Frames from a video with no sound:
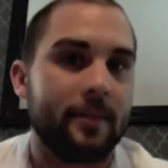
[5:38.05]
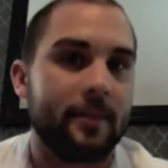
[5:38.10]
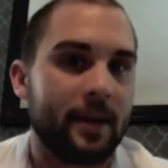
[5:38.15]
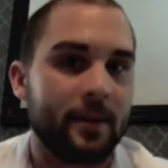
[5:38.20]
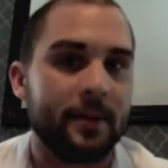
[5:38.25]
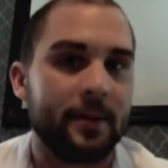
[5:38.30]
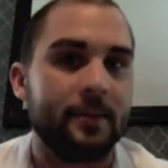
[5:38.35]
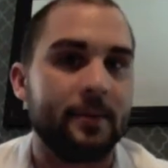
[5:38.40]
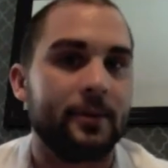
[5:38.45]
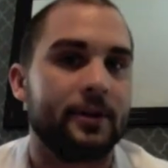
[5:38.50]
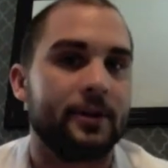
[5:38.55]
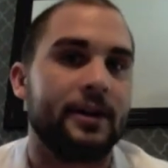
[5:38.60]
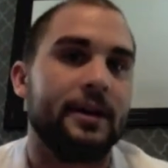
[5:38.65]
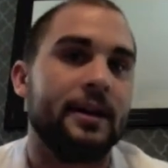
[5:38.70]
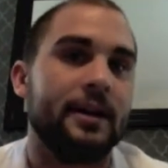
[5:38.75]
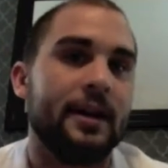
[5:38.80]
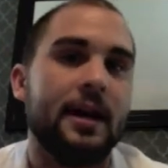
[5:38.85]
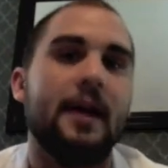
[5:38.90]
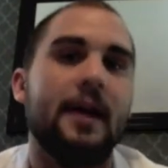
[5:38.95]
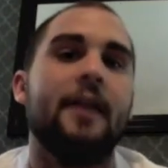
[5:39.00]
Maybe put a
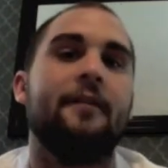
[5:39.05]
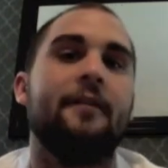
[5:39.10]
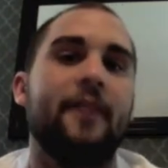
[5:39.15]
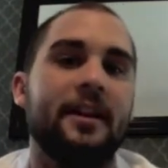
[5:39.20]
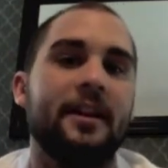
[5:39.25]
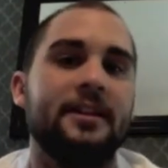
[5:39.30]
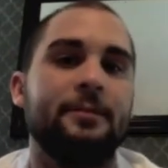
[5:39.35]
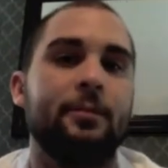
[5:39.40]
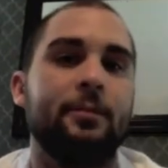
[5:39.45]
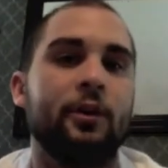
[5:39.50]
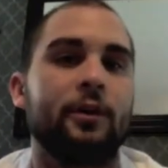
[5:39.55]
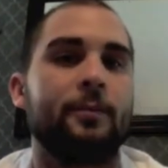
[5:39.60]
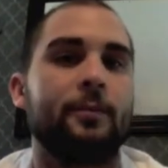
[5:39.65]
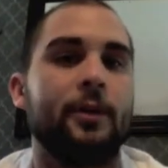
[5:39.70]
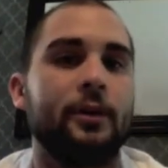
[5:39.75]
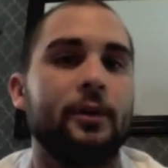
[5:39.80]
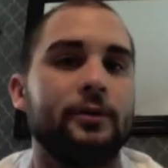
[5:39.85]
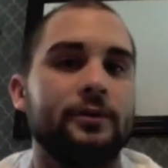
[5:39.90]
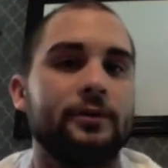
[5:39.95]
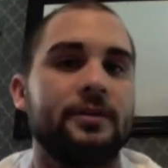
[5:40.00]
Facebook
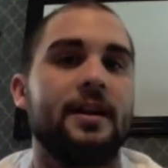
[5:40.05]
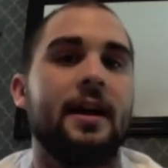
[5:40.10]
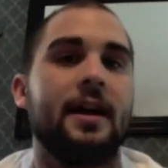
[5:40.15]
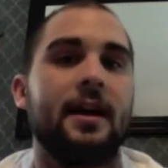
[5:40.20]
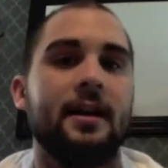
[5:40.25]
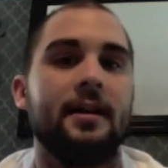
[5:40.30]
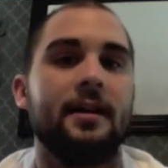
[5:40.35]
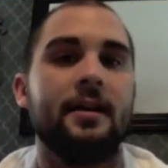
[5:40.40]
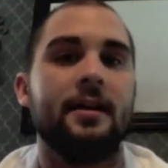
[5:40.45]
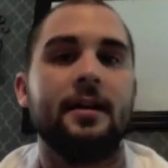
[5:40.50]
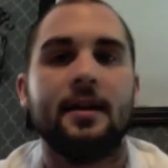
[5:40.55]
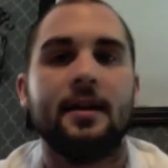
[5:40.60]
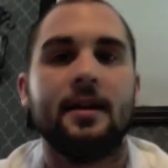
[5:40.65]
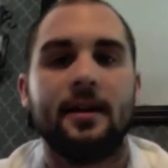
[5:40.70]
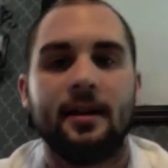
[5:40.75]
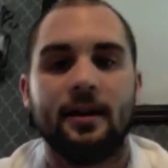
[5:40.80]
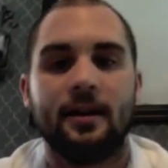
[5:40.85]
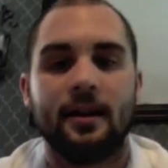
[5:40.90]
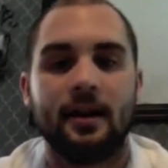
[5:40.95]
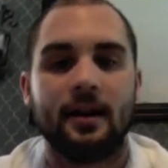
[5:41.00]
post, hey,
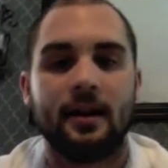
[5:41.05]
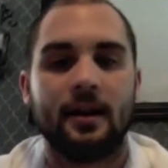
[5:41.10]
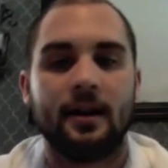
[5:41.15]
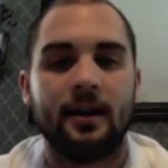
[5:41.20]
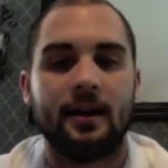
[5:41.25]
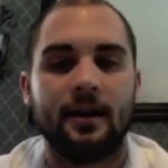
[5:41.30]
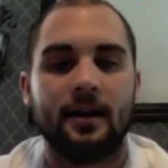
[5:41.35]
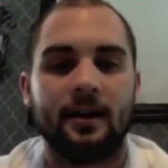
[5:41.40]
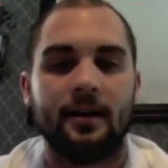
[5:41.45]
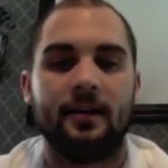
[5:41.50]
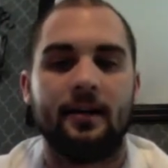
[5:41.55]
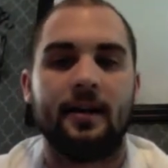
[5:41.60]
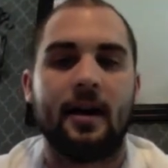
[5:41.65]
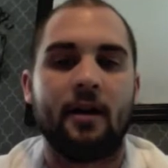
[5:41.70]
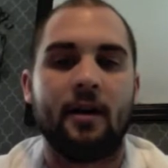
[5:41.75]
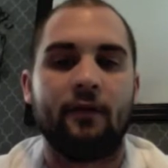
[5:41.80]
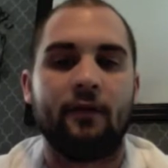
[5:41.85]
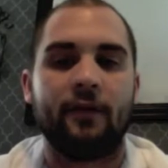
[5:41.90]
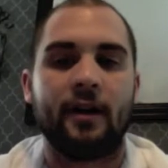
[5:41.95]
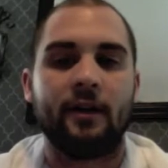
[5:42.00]

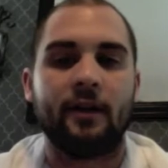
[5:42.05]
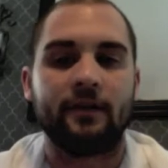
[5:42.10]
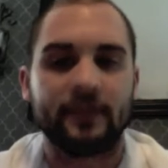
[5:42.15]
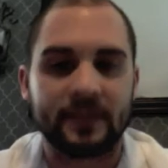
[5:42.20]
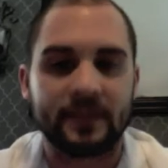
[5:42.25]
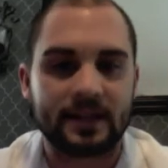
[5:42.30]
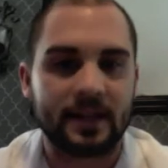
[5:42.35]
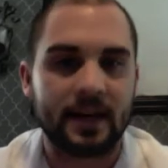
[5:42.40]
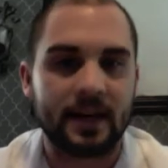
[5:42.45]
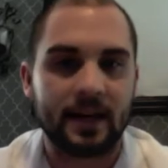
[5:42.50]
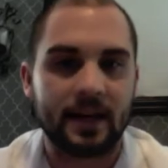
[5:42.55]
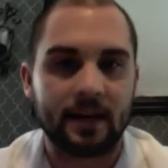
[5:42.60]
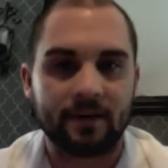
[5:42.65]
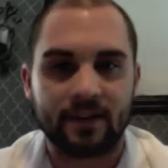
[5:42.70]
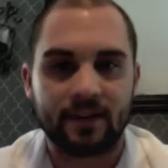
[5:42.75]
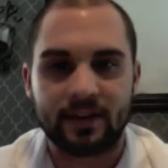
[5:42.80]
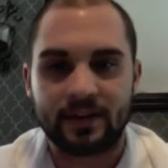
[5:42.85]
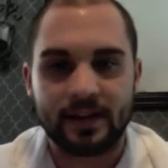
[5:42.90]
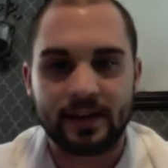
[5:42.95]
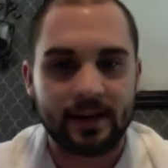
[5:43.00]
alfalfa's king of
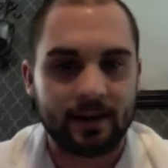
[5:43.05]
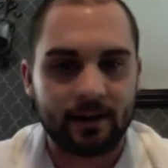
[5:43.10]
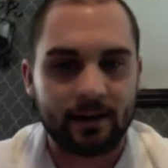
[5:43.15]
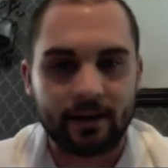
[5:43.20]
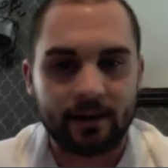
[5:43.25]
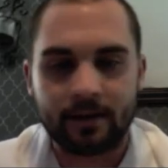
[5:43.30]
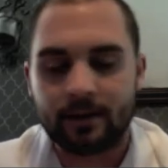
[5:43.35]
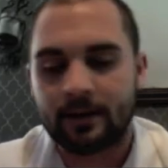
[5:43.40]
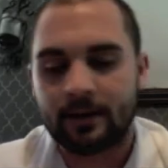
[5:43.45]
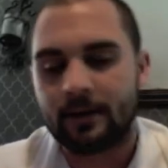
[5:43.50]
the deer.